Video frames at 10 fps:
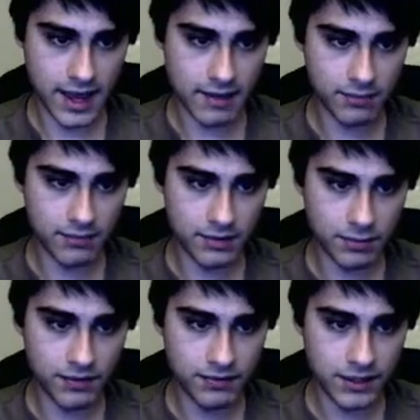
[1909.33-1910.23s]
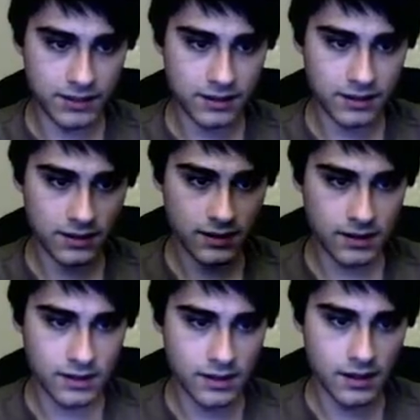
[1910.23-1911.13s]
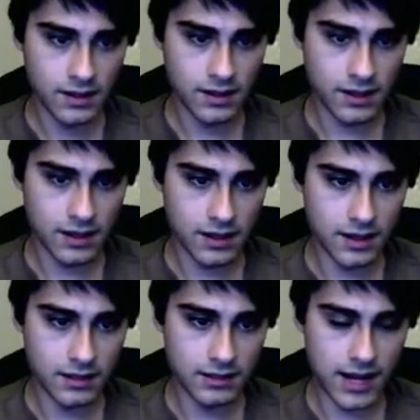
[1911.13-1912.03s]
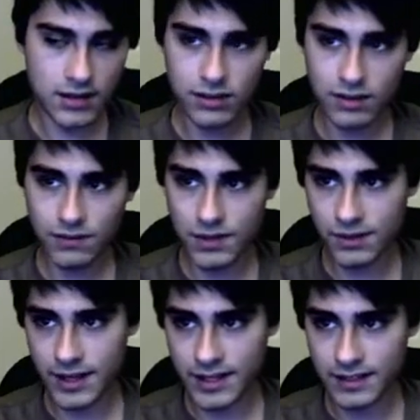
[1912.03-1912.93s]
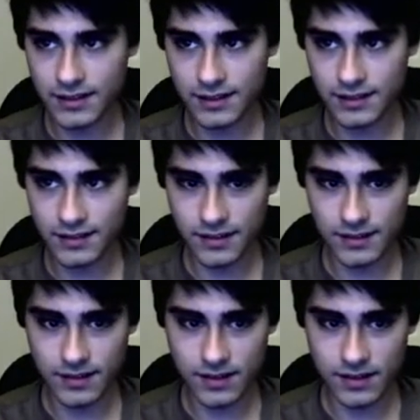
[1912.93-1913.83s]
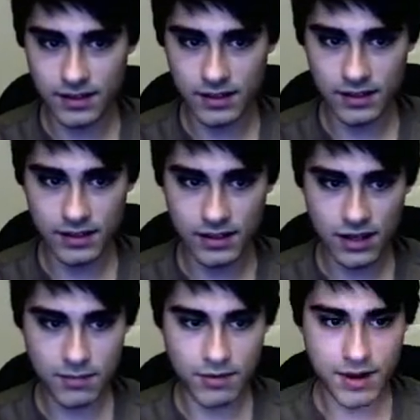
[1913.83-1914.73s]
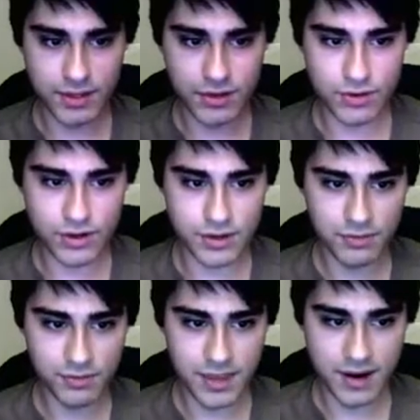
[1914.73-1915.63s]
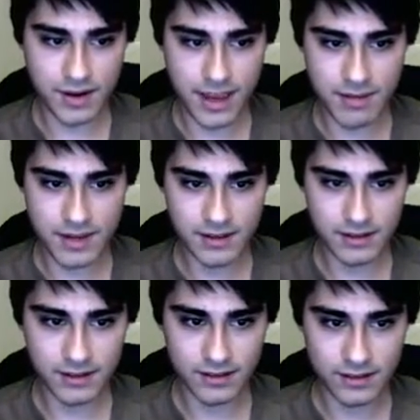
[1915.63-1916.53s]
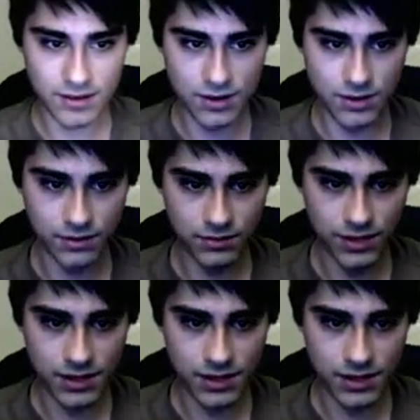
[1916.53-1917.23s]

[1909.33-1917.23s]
It's perfect. It's dangerous if you like come around the corner without aiming. So, you know,